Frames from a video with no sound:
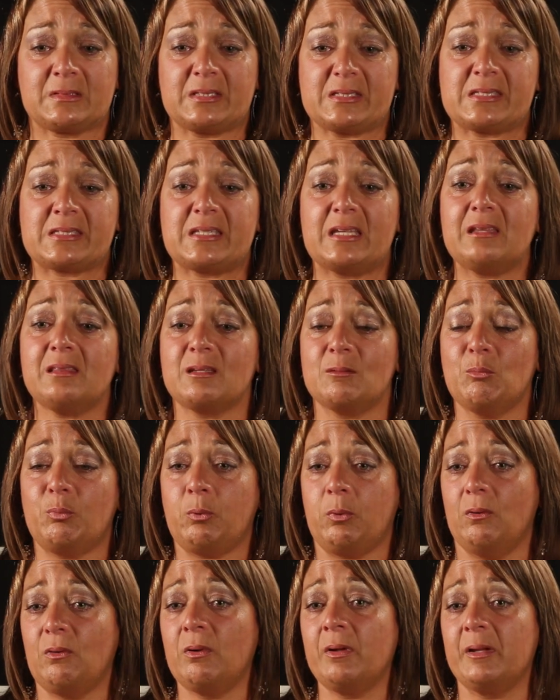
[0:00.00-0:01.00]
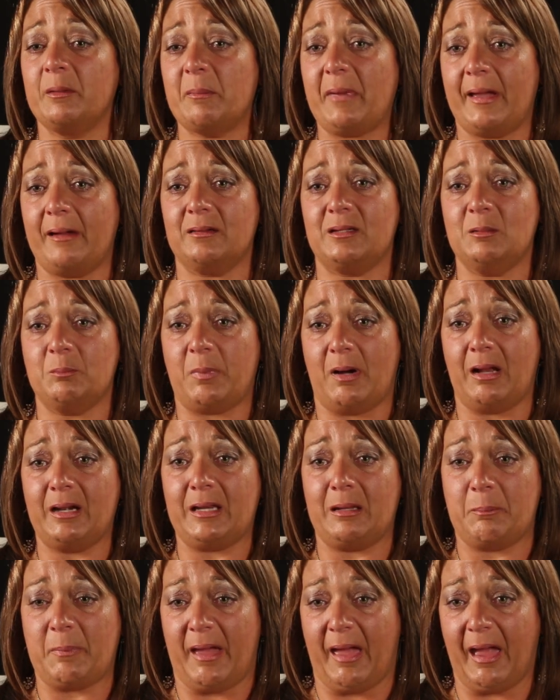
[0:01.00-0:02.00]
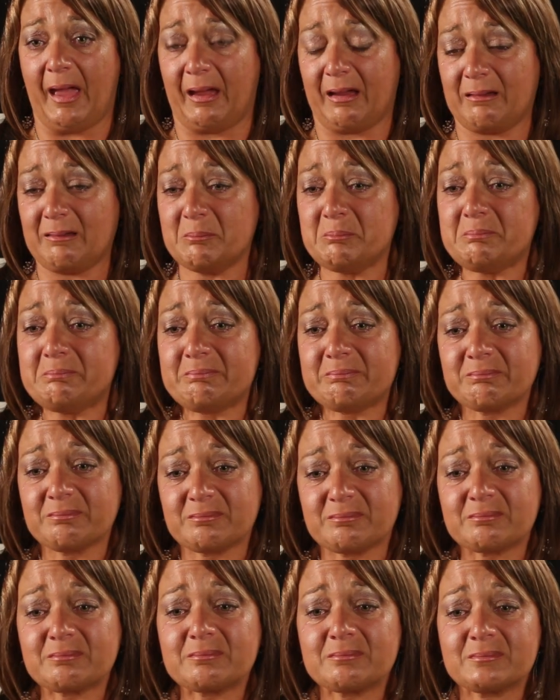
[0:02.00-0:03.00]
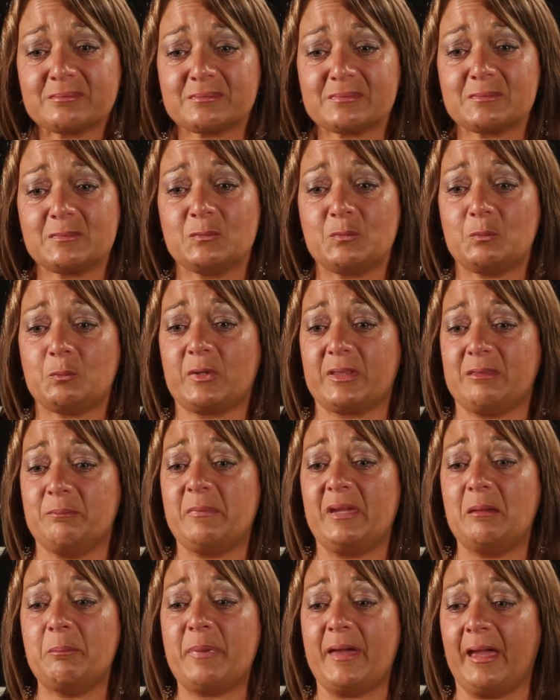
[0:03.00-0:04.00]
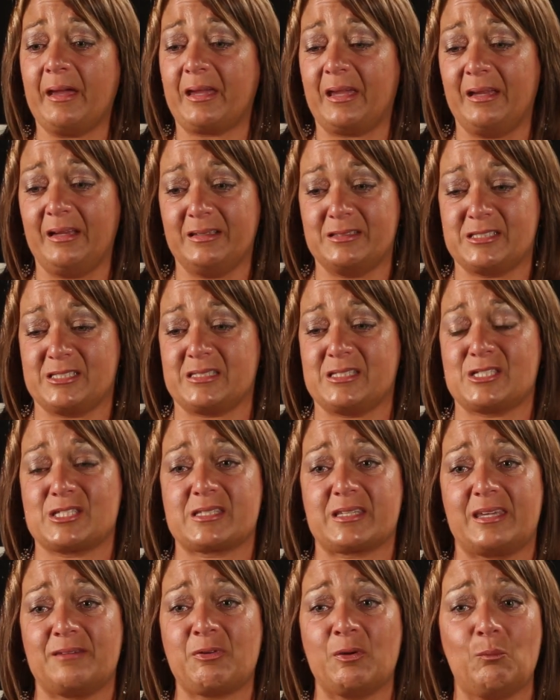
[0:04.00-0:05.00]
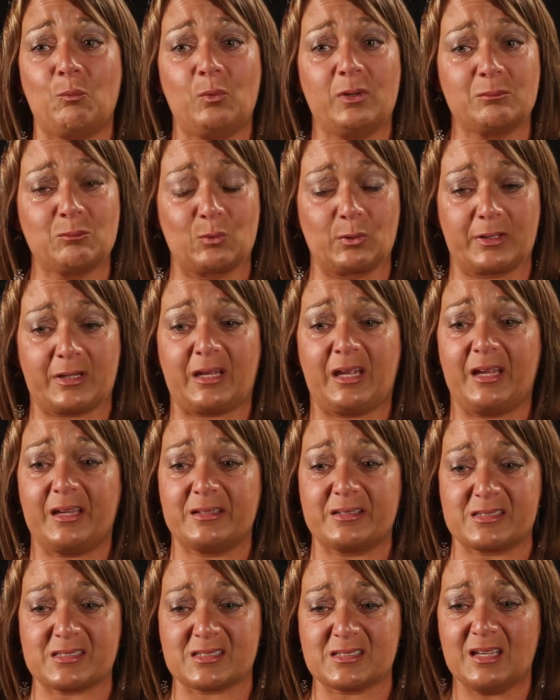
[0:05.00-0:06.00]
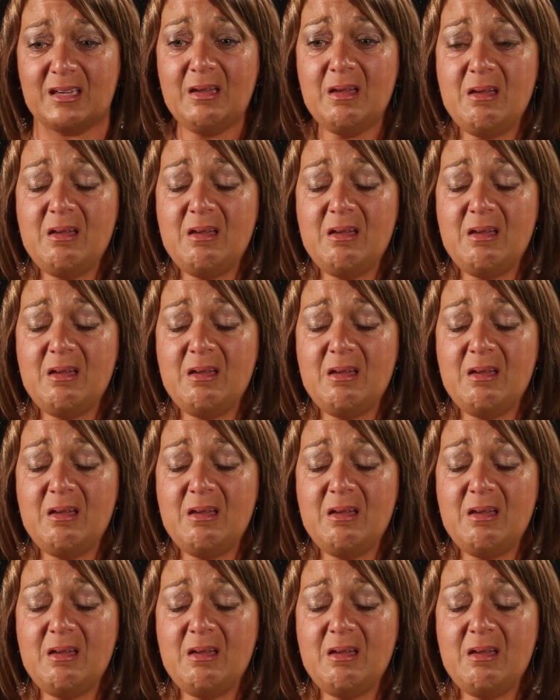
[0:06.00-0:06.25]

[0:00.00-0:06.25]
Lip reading: to see them pull him out in a body bag with me begging to just give him one more kiss,